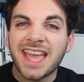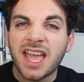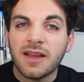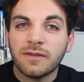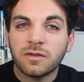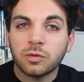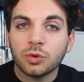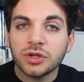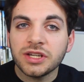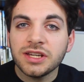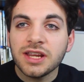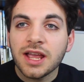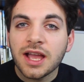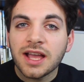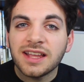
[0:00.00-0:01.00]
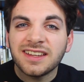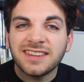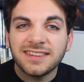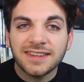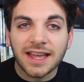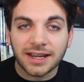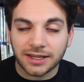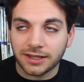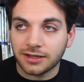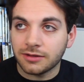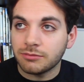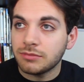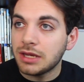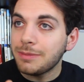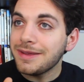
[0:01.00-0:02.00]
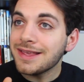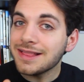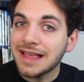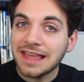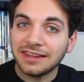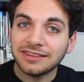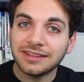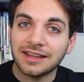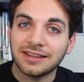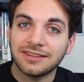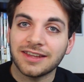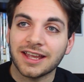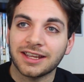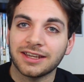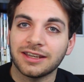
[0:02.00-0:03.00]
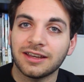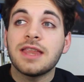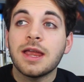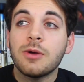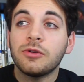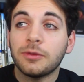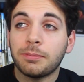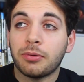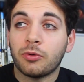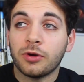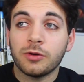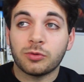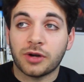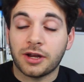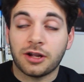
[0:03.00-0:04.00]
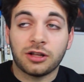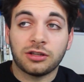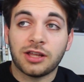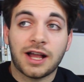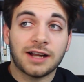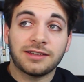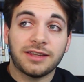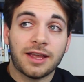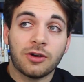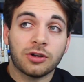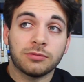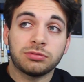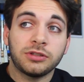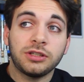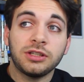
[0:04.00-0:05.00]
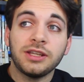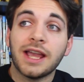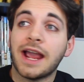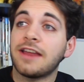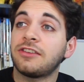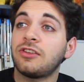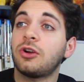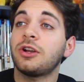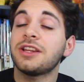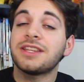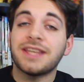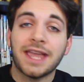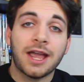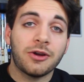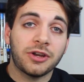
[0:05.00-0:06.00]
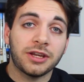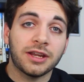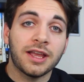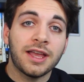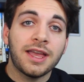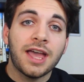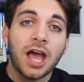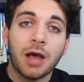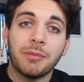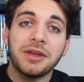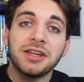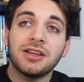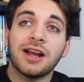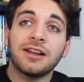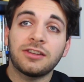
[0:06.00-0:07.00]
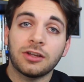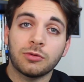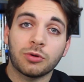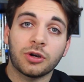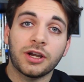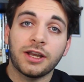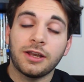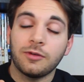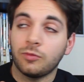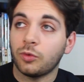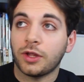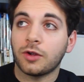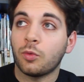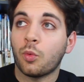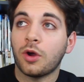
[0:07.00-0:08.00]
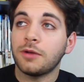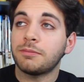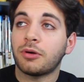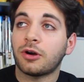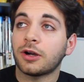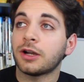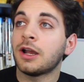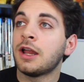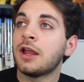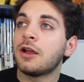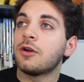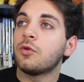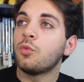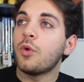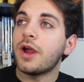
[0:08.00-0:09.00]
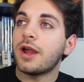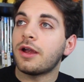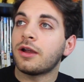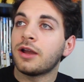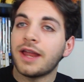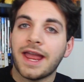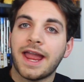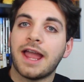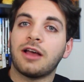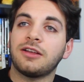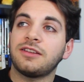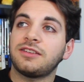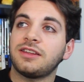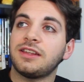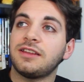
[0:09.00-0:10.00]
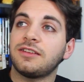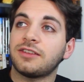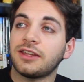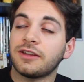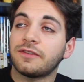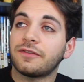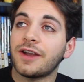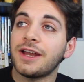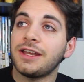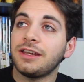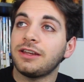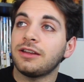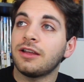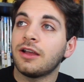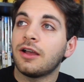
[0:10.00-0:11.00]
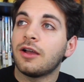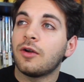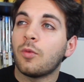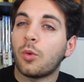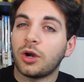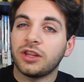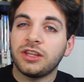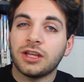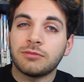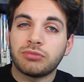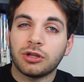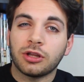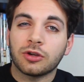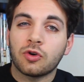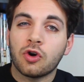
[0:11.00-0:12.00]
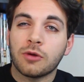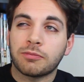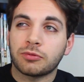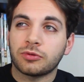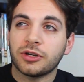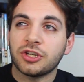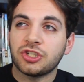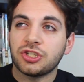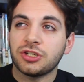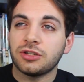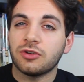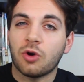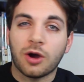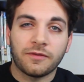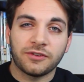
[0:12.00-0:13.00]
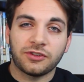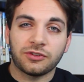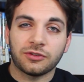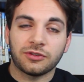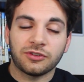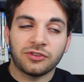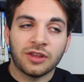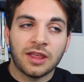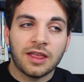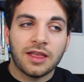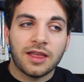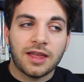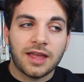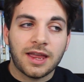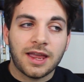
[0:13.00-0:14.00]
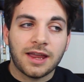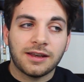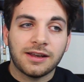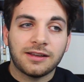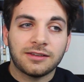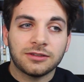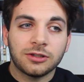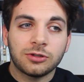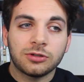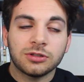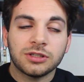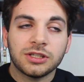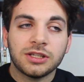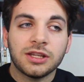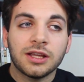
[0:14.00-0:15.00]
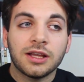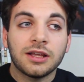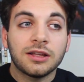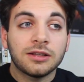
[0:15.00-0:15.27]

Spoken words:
every second. Maybe less than a second. There was a point where I clocked out completely. I started counting how many cuts there were, and like one part where Alice is like fighting one of the Umbrella Corporation officers. And it's literally,